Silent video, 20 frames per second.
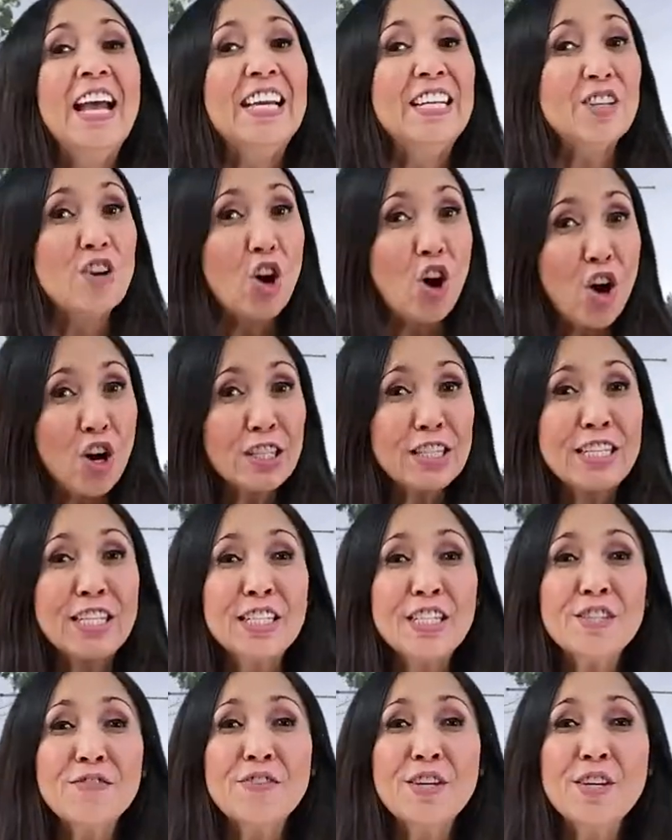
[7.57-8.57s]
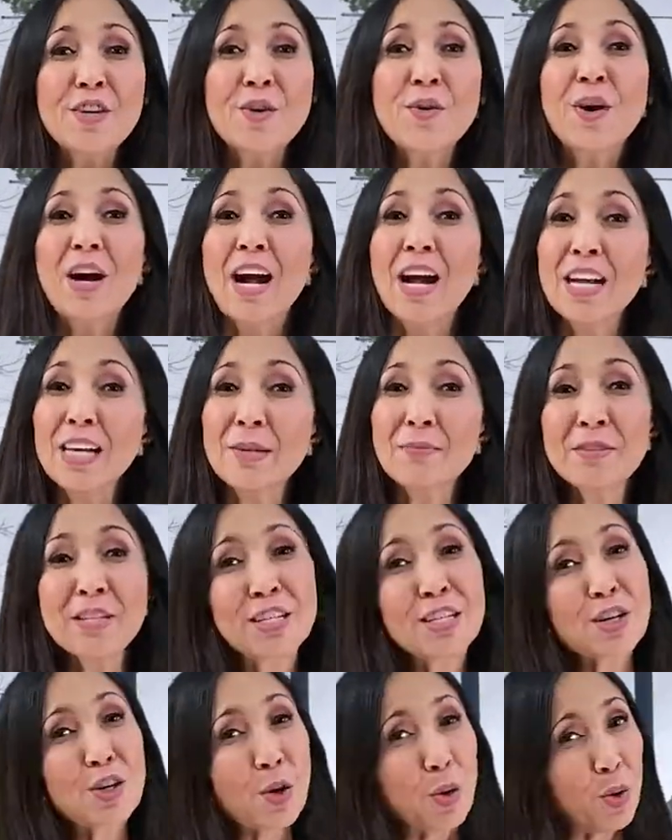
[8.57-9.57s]
And on this video, I am
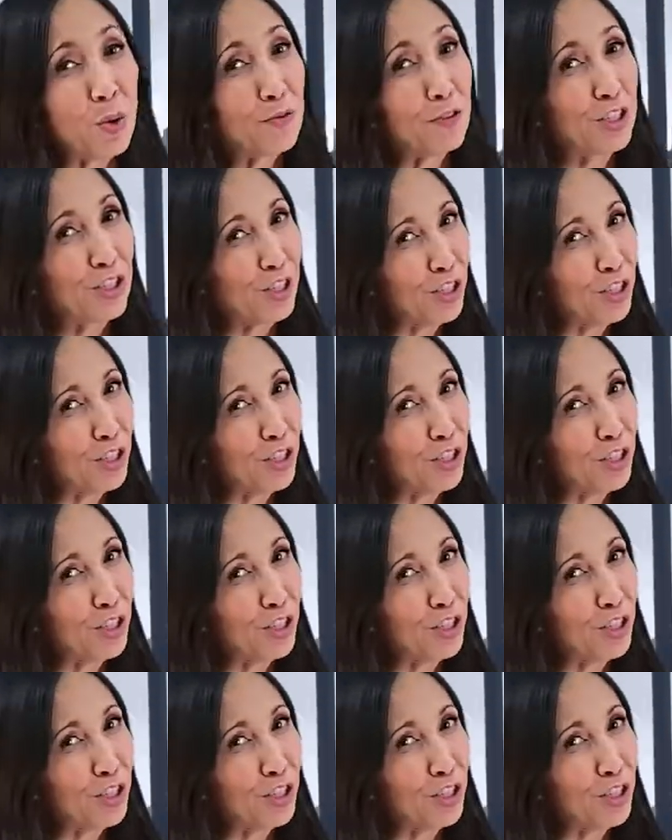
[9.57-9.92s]
gonna go over